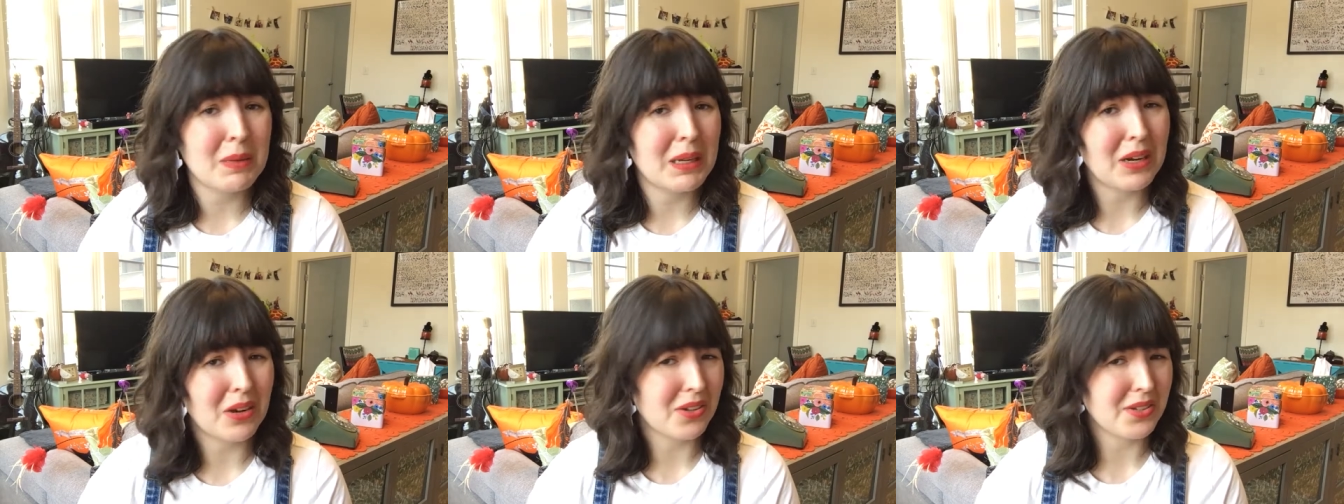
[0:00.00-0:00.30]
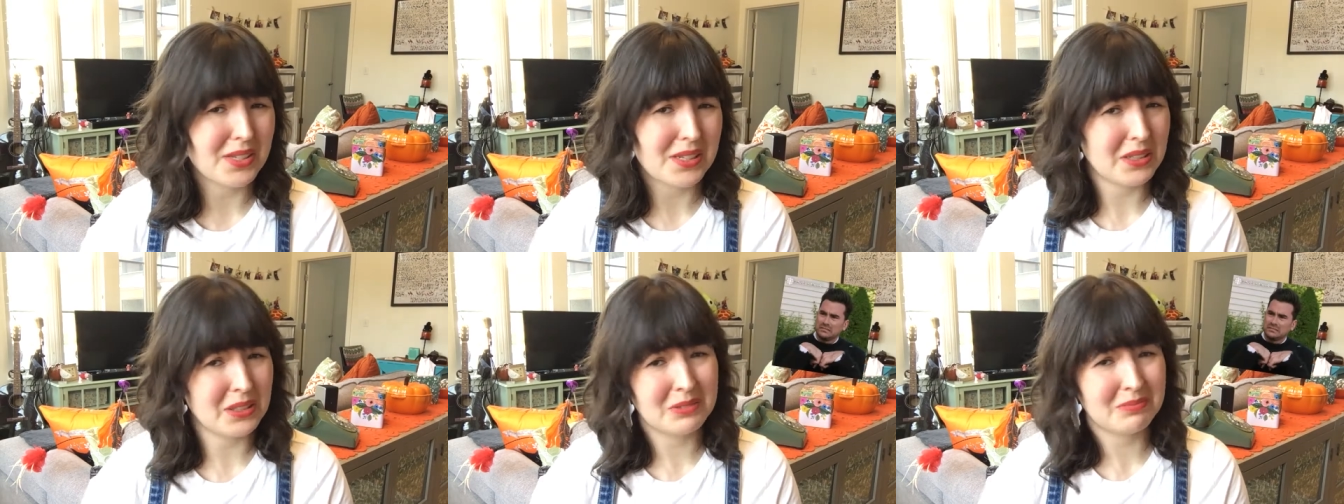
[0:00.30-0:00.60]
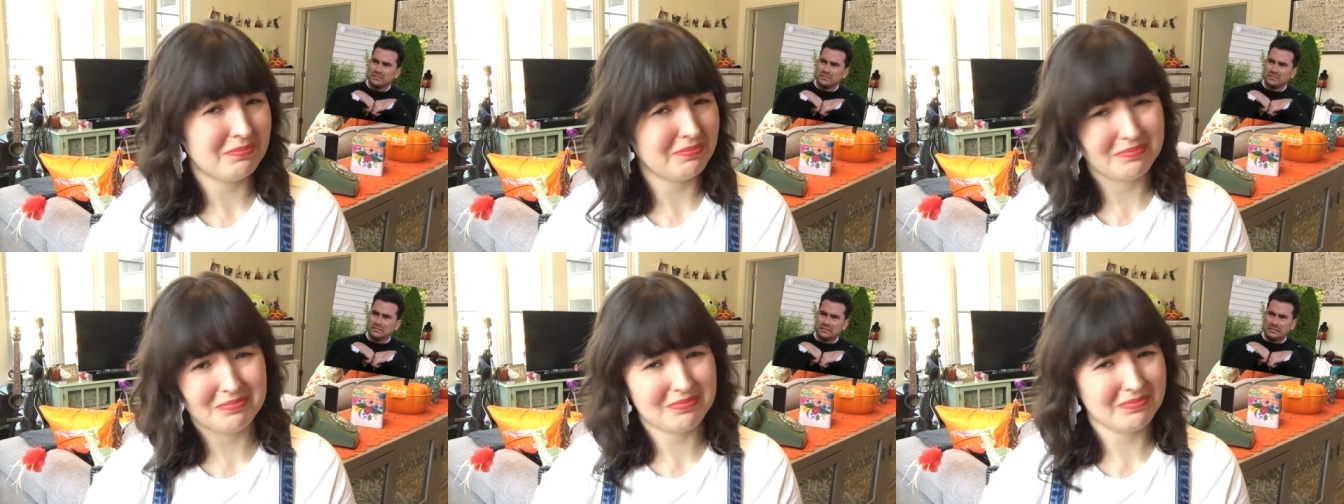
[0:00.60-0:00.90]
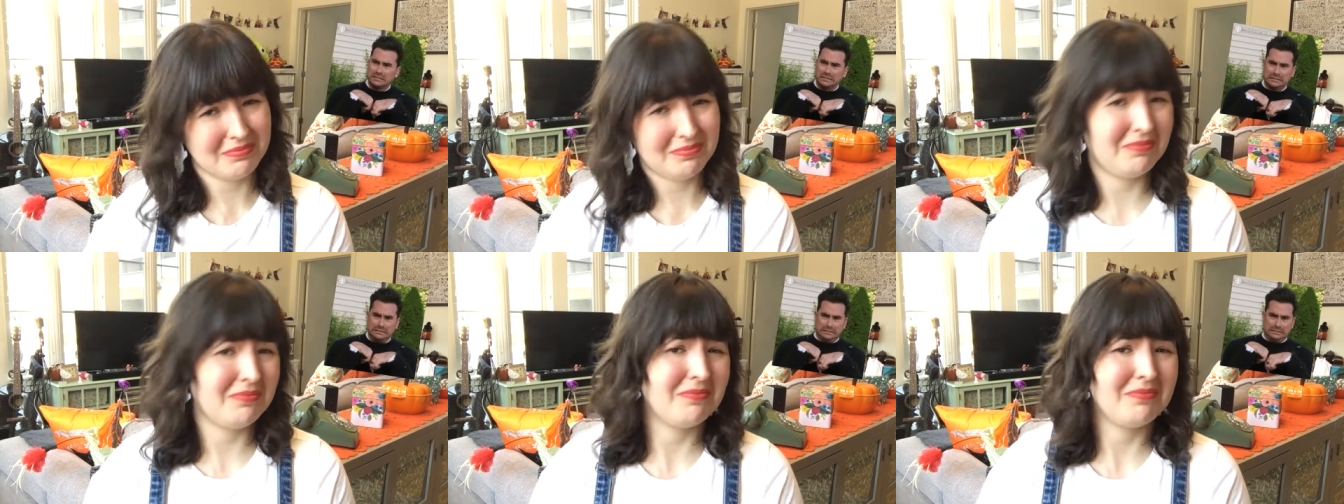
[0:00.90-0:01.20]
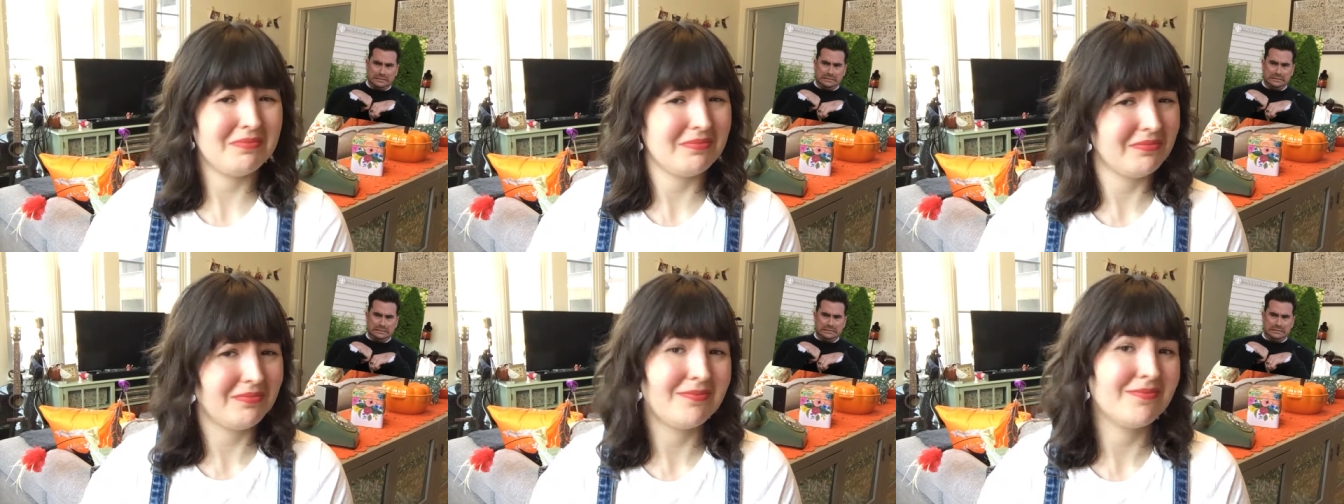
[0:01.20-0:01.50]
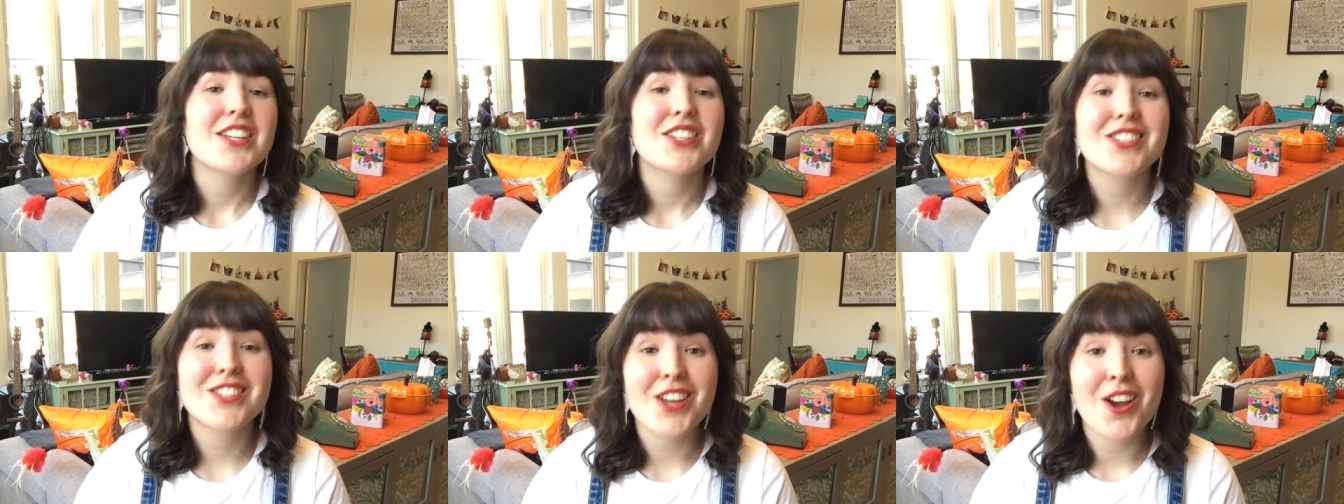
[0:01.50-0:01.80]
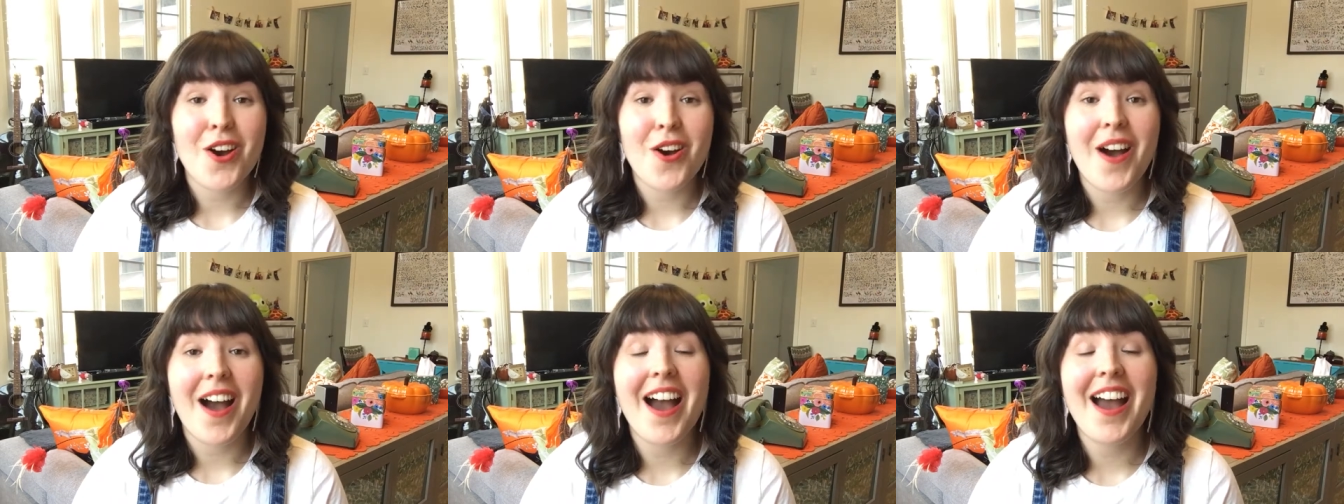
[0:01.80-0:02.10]
but also.
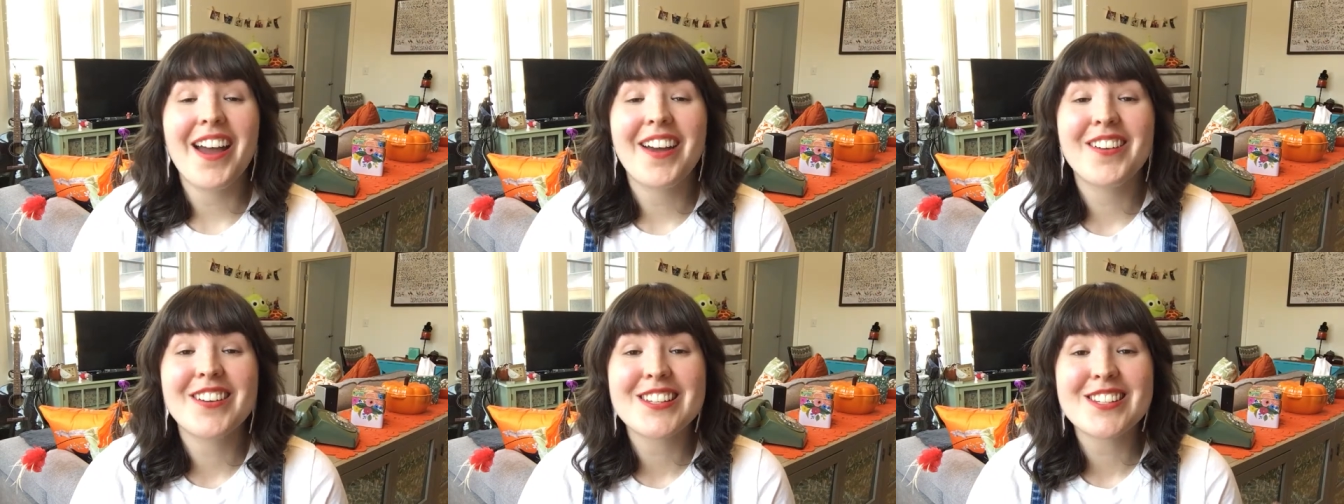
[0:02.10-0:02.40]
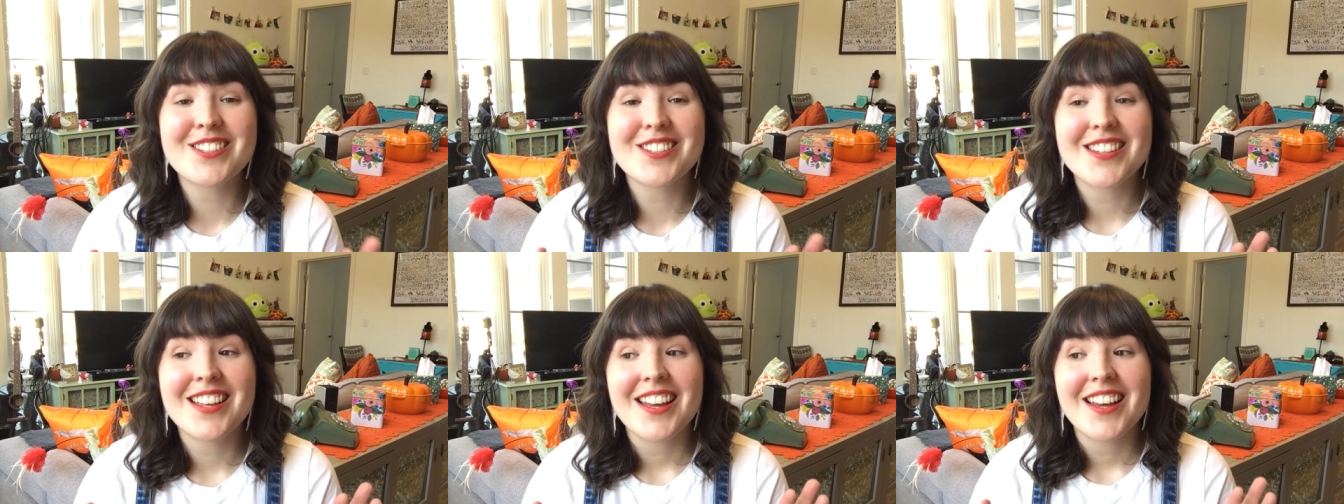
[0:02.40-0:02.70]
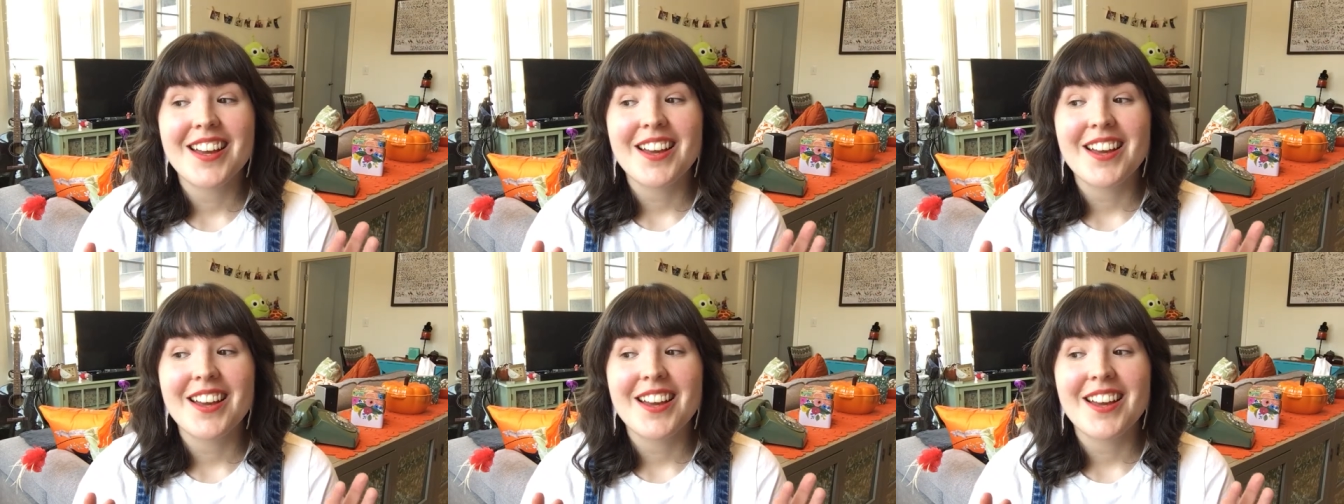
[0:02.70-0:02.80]
So I was